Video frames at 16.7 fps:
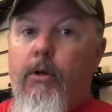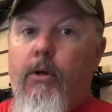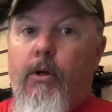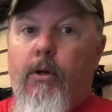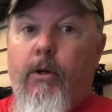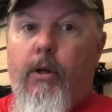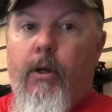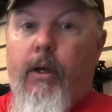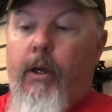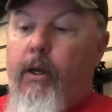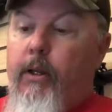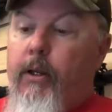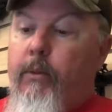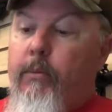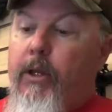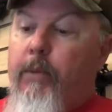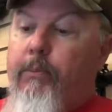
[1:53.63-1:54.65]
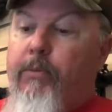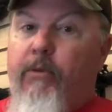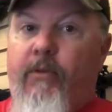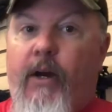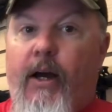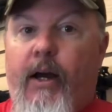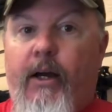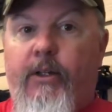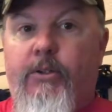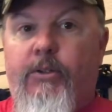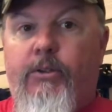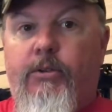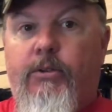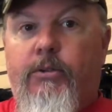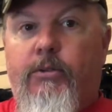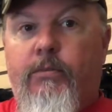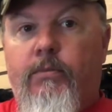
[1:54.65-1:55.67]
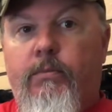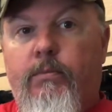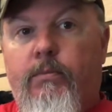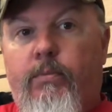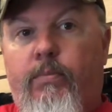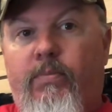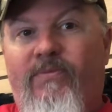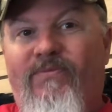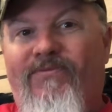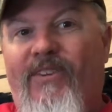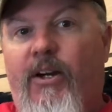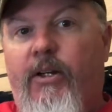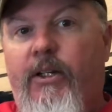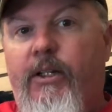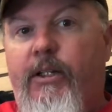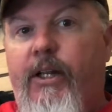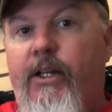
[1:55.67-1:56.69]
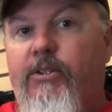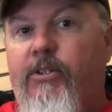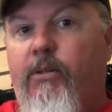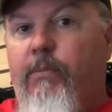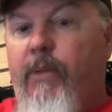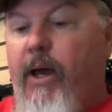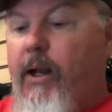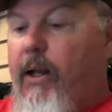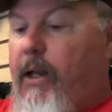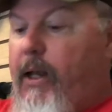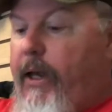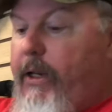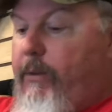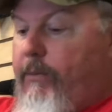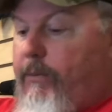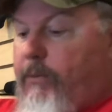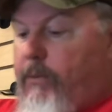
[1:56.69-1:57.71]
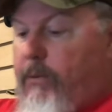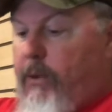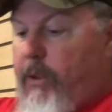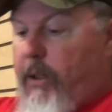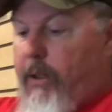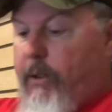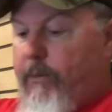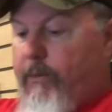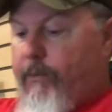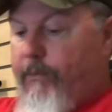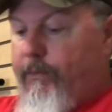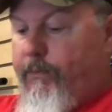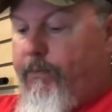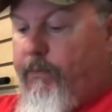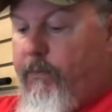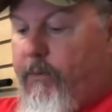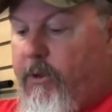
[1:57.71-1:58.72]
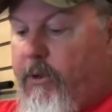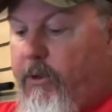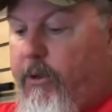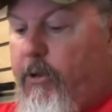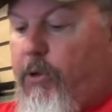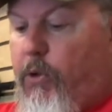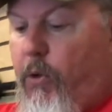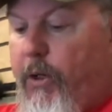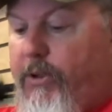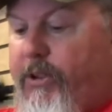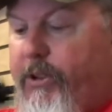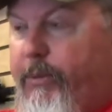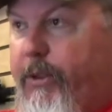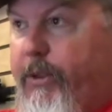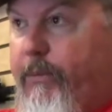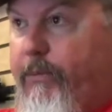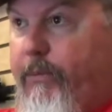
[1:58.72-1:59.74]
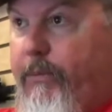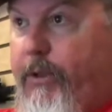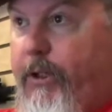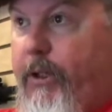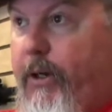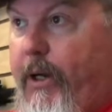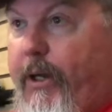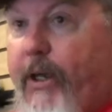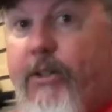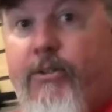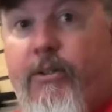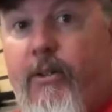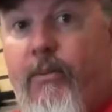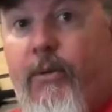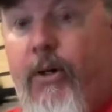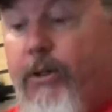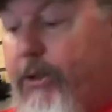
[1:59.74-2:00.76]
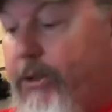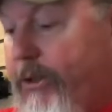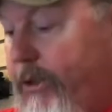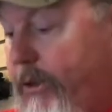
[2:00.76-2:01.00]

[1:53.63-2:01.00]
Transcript: and it provides fairly decent amount of light. A little noisy, but I guess in an emergency it